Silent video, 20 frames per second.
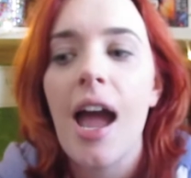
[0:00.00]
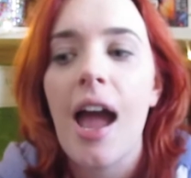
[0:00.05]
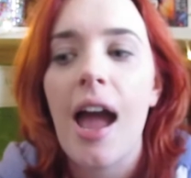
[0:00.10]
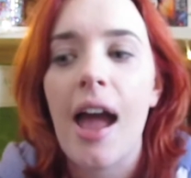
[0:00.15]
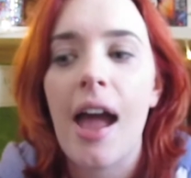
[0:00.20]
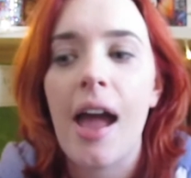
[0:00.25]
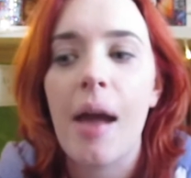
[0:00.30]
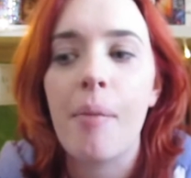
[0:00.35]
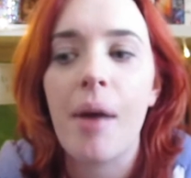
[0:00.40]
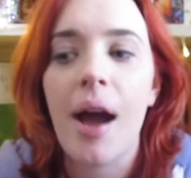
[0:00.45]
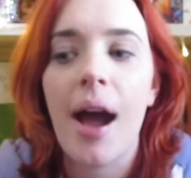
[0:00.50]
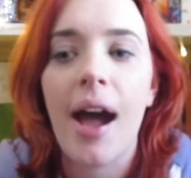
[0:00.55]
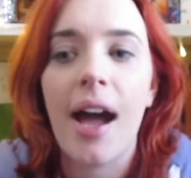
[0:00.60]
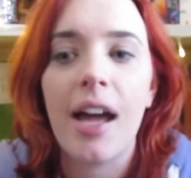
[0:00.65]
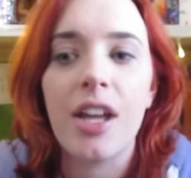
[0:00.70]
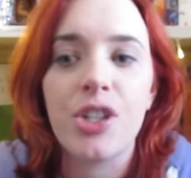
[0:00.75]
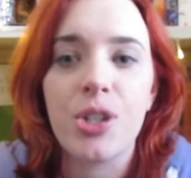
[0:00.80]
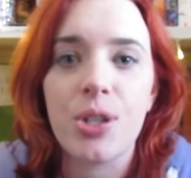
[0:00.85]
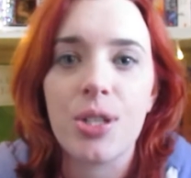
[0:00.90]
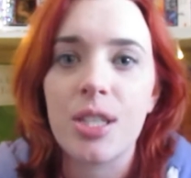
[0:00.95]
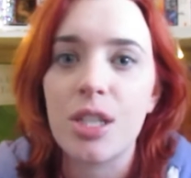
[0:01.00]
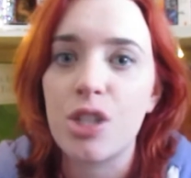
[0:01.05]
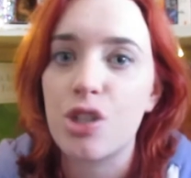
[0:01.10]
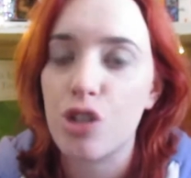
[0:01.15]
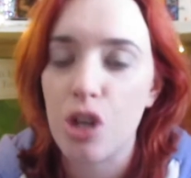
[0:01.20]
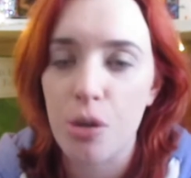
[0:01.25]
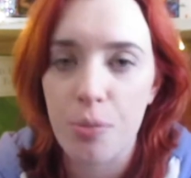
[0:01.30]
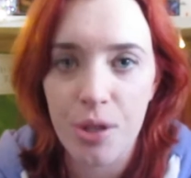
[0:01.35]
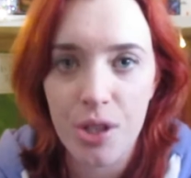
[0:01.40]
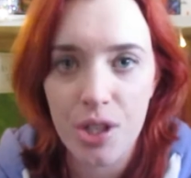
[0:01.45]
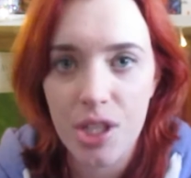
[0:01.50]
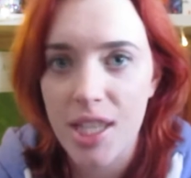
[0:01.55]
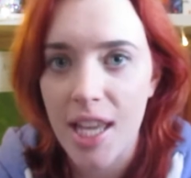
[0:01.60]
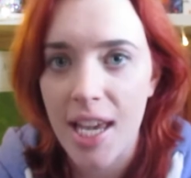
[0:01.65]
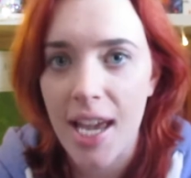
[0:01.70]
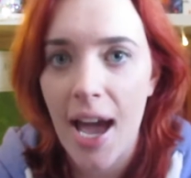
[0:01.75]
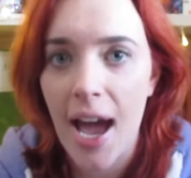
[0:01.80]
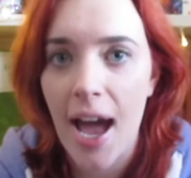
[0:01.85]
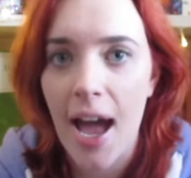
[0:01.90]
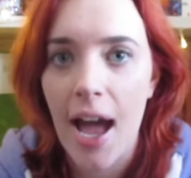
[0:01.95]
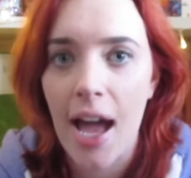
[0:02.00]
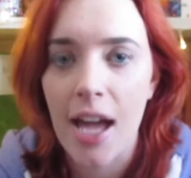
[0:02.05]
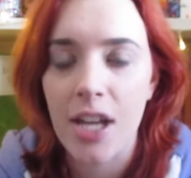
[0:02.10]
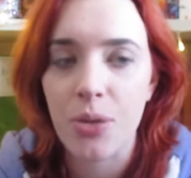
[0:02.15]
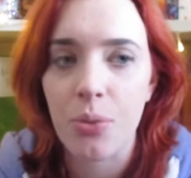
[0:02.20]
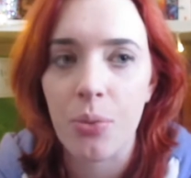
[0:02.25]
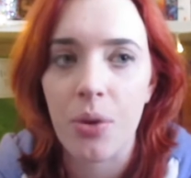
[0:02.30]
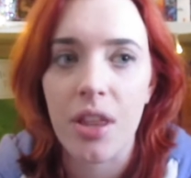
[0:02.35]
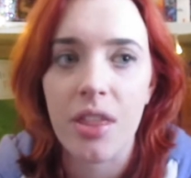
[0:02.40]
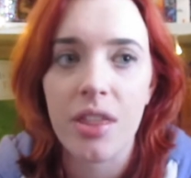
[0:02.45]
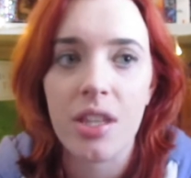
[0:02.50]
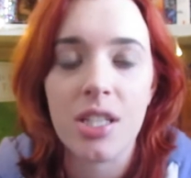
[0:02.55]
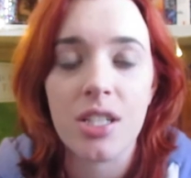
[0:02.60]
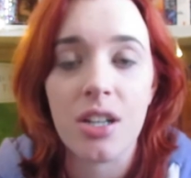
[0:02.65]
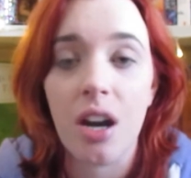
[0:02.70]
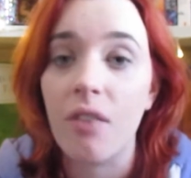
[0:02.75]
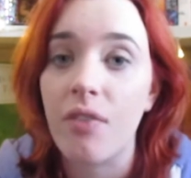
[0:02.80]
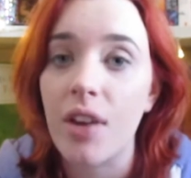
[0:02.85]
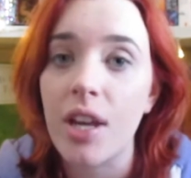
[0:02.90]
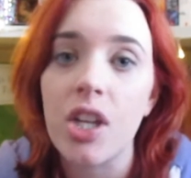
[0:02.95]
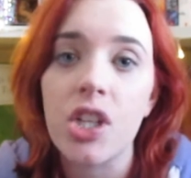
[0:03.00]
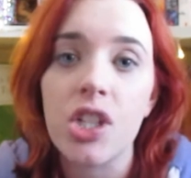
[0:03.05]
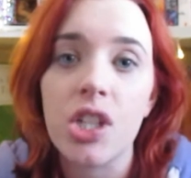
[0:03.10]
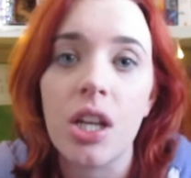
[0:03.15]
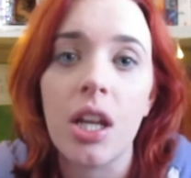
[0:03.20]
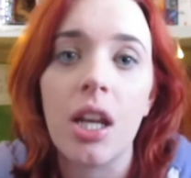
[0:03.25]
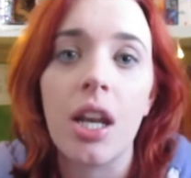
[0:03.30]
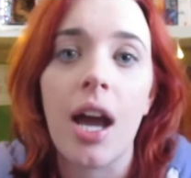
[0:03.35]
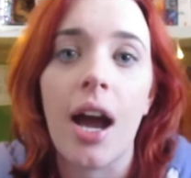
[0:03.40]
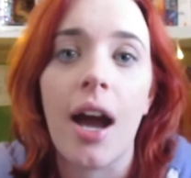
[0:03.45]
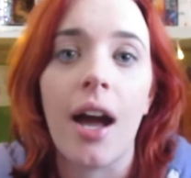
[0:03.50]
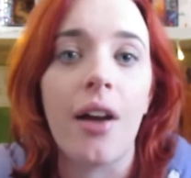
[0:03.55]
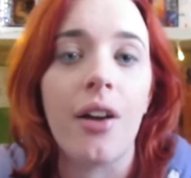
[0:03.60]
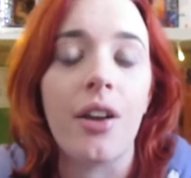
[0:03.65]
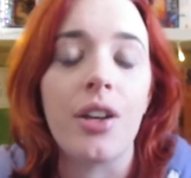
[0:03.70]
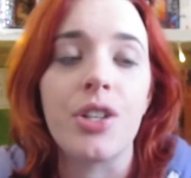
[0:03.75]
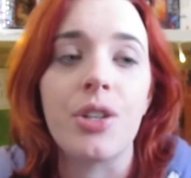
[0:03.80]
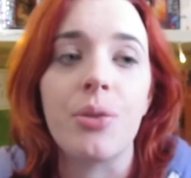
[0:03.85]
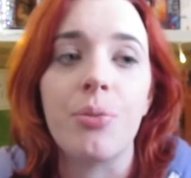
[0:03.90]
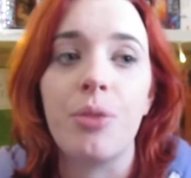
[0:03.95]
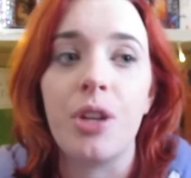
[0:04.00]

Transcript: Um, and just the troubles they had with starvation and,